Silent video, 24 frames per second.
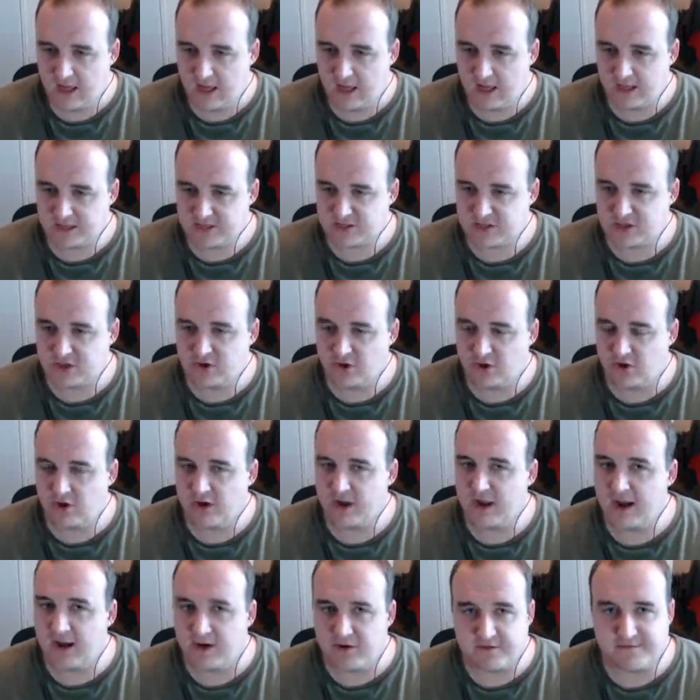it's
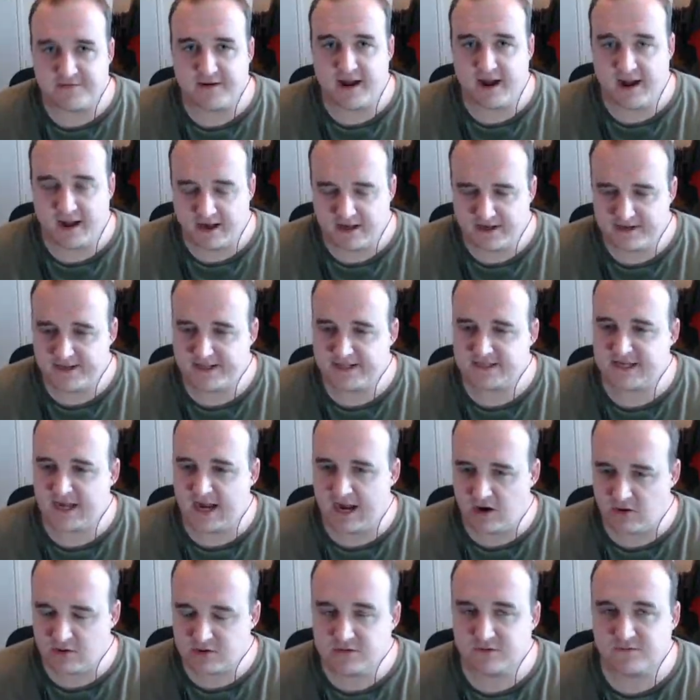gotten out of hand. It's
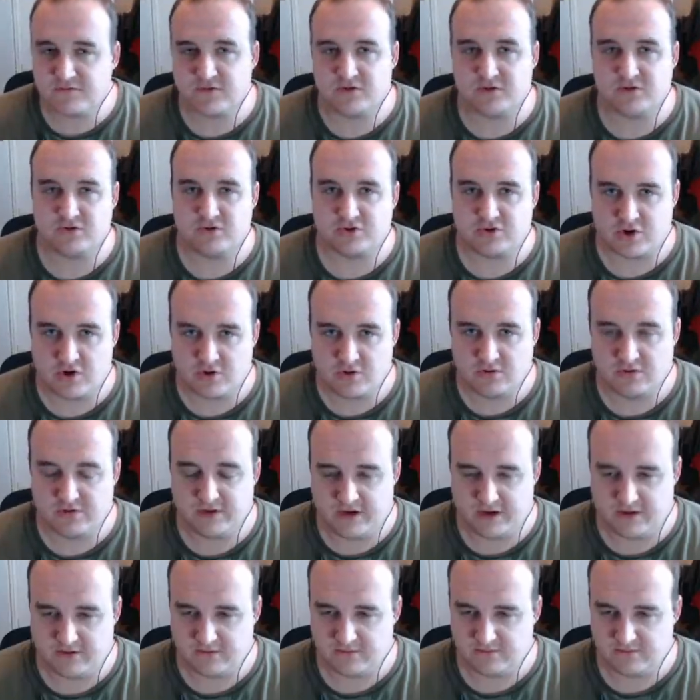out of control now.